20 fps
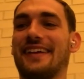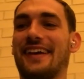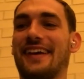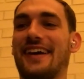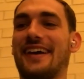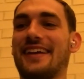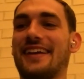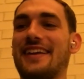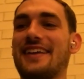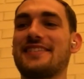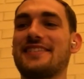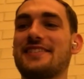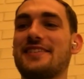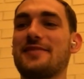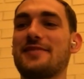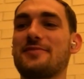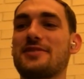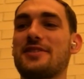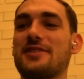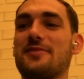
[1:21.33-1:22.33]
Yeah, he
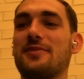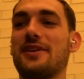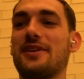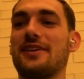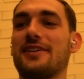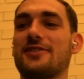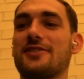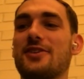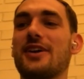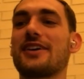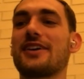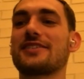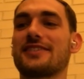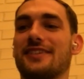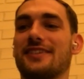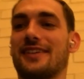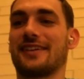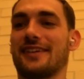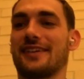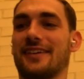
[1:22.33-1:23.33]
seems to be a trash
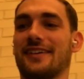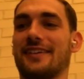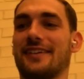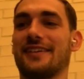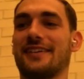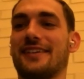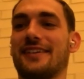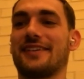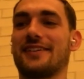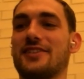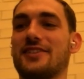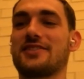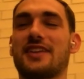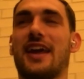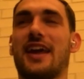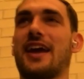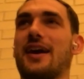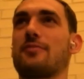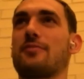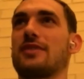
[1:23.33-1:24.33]
talker. Just
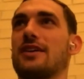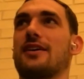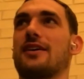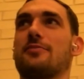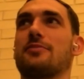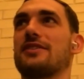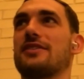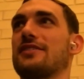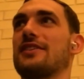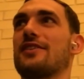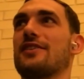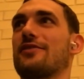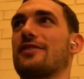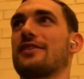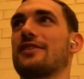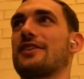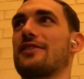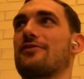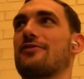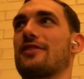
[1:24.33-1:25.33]
yeah. Amped up. He's a
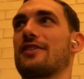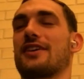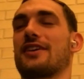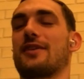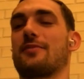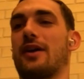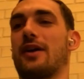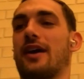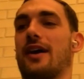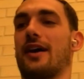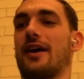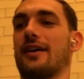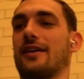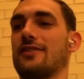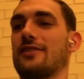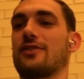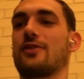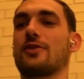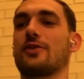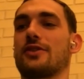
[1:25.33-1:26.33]
different type of guy.
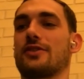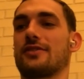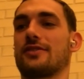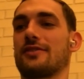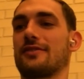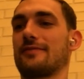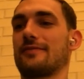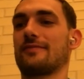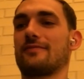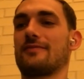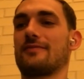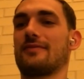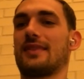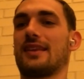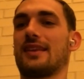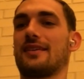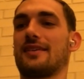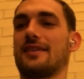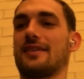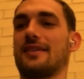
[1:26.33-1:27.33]
He's always
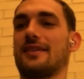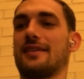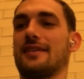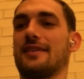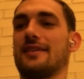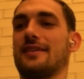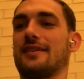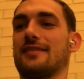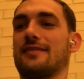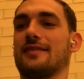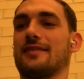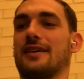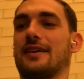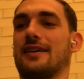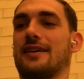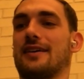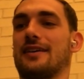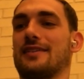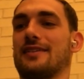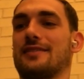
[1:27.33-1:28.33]

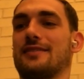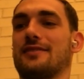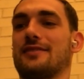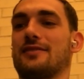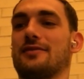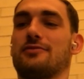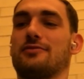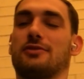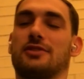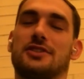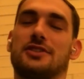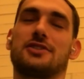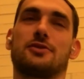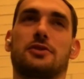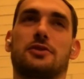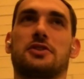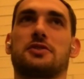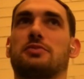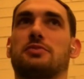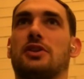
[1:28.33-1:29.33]

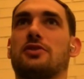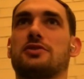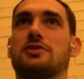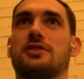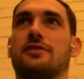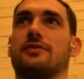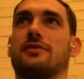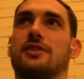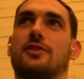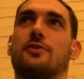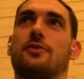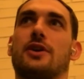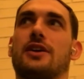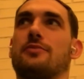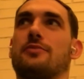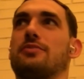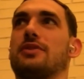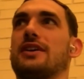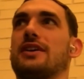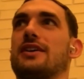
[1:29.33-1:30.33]
so explosive in the way
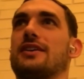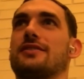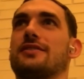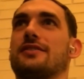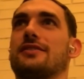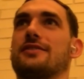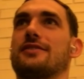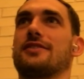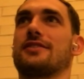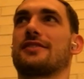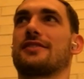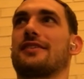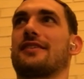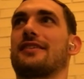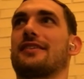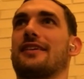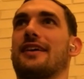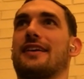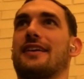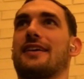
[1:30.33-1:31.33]
he plays, is just
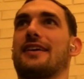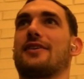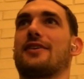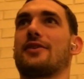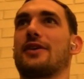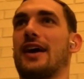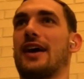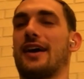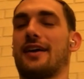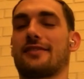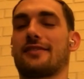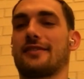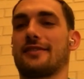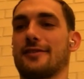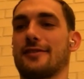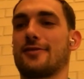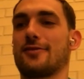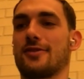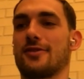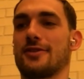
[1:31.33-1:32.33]
kind of how he acts on
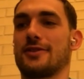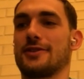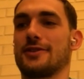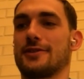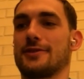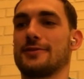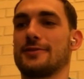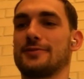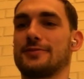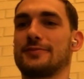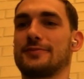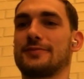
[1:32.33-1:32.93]
the court too.